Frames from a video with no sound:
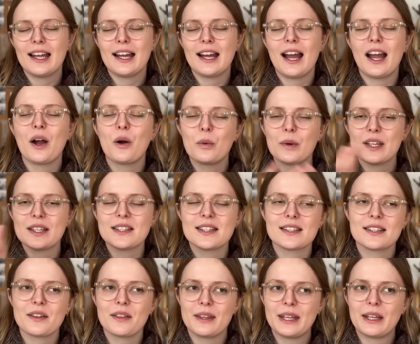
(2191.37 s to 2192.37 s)
I always
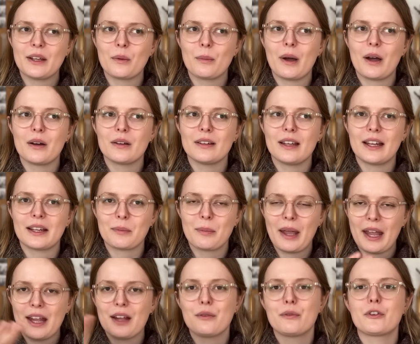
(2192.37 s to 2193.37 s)
think about like
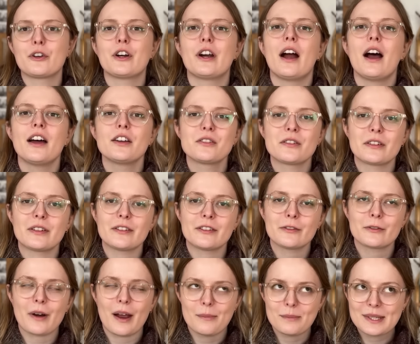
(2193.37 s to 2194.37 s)
paying for 100
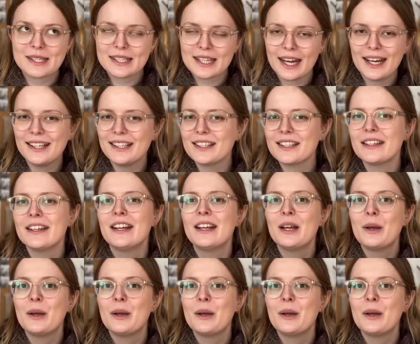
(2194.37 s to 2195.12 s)
gram skein,